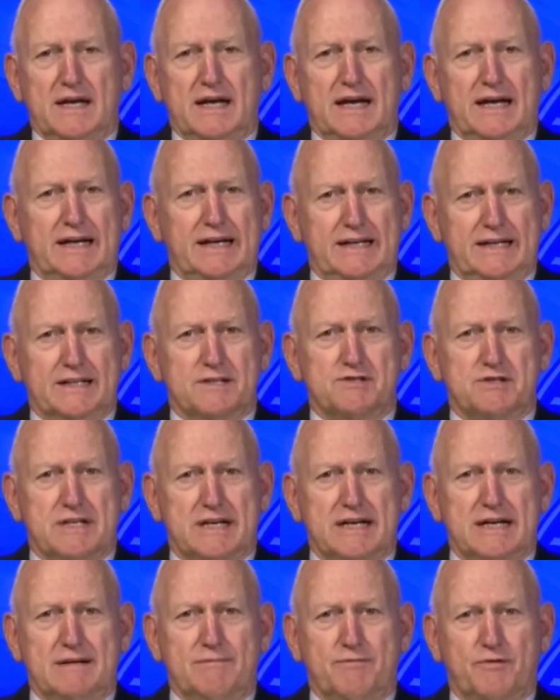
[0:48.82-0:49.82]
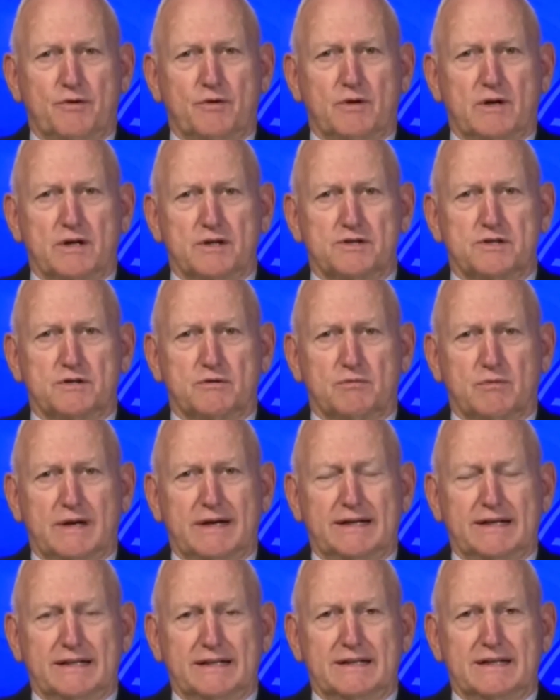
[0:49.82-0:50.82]
And it is time for us to
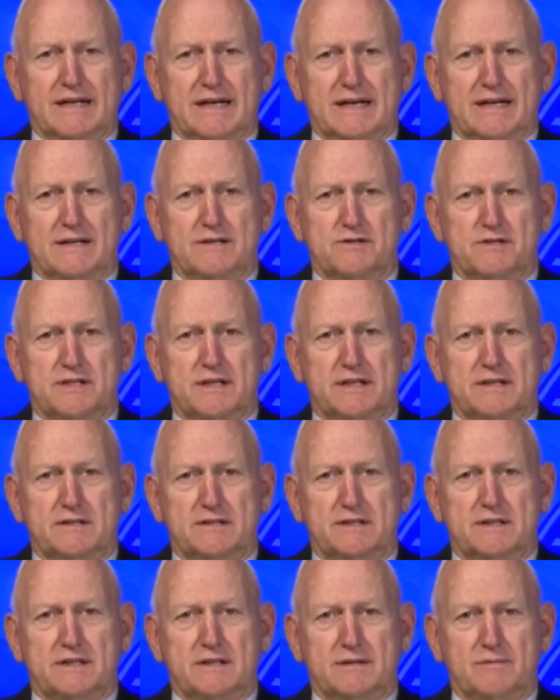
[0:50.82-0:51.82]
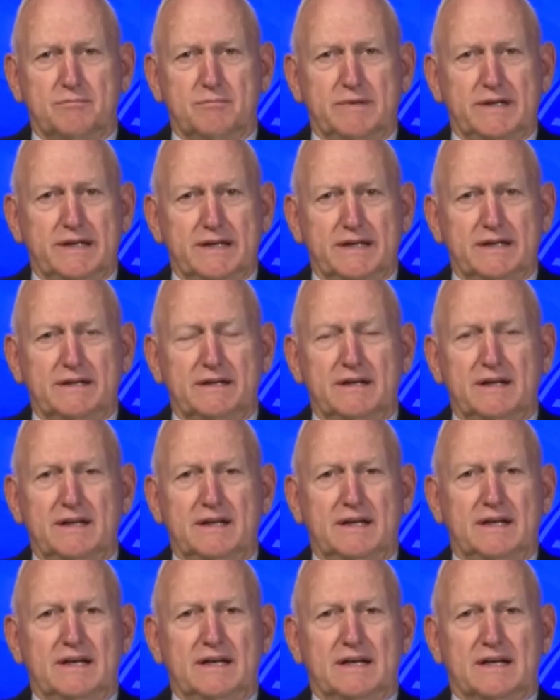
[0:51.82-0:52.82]
recognize that uh, men
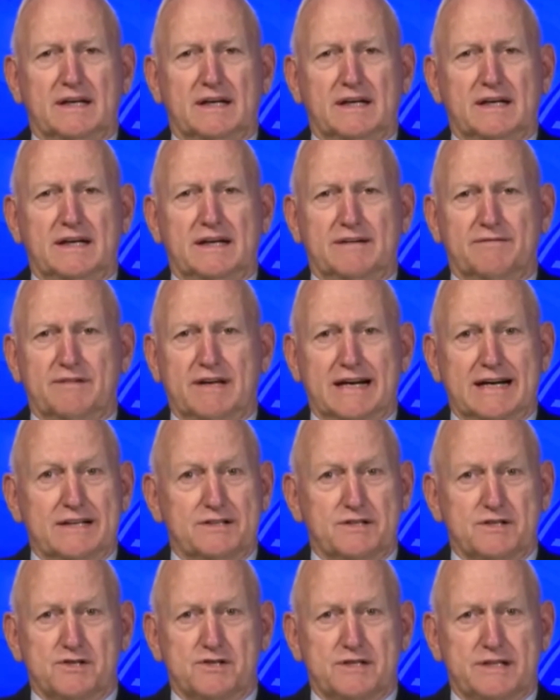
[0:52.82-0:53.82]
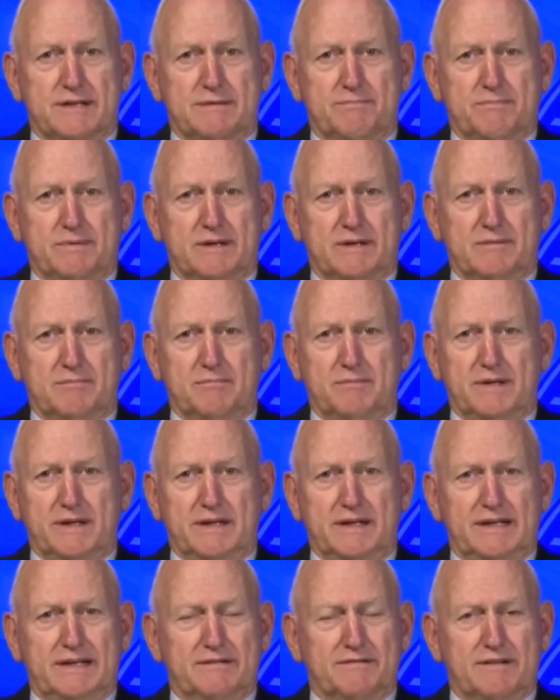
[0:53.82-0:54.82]
uh, have got to step up.
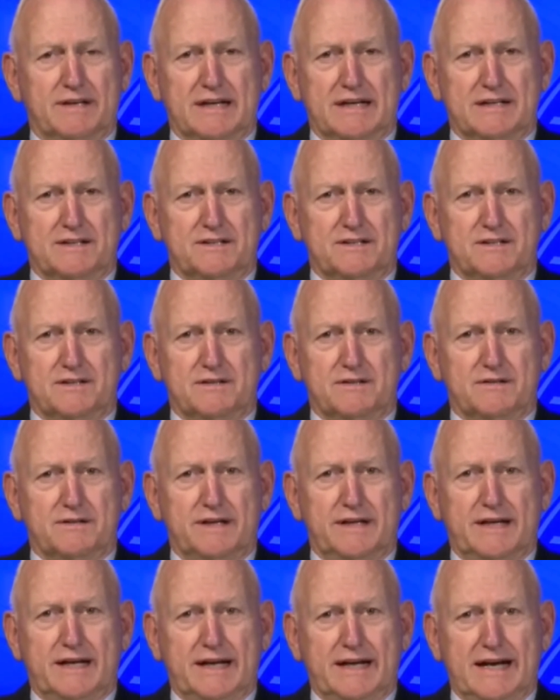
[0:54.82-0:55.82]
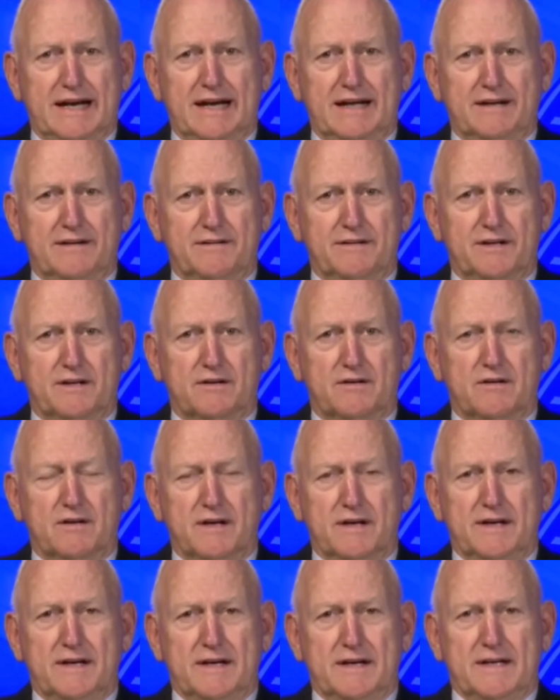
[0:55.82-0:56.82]
Men have got to get out of their
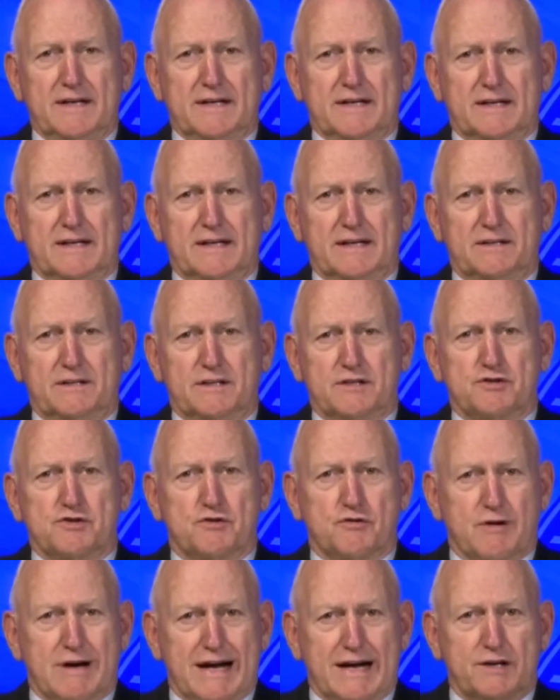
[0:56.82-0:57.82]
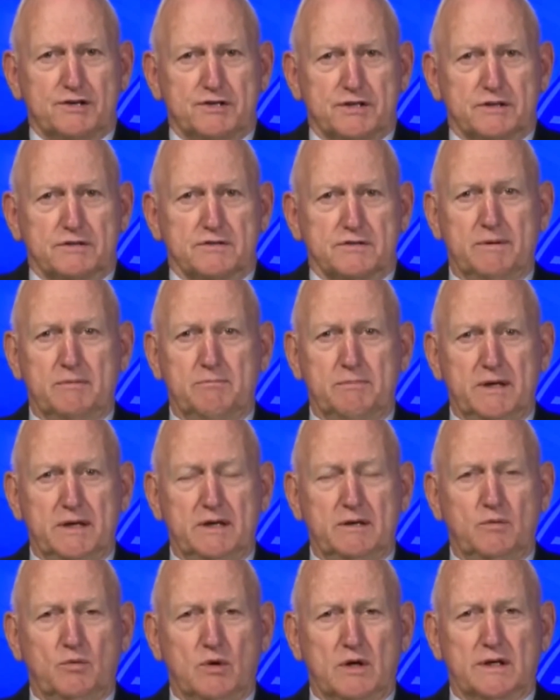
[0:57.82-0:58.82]
uh, distraction and
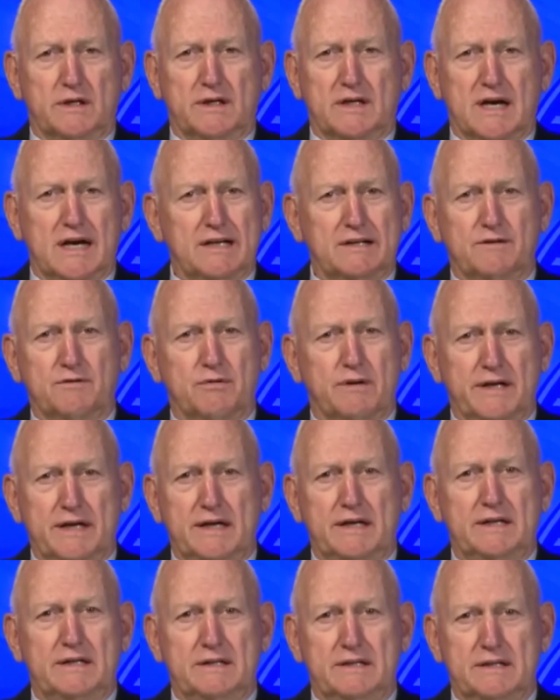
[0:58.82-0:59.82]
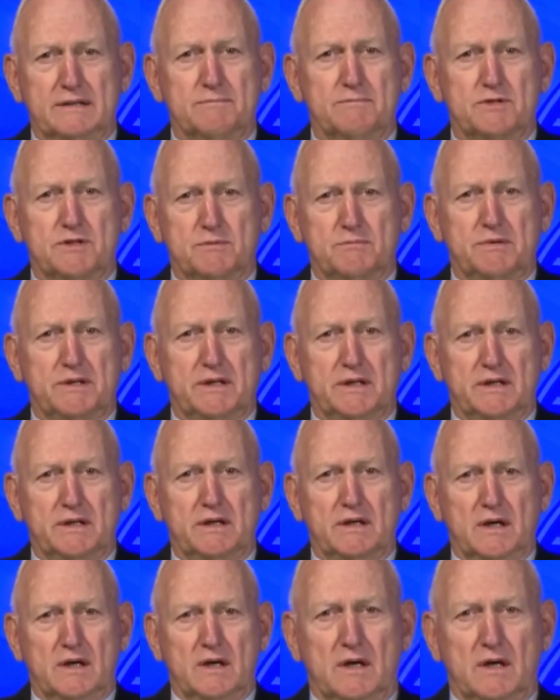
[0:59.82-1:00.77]
be what God created them to be.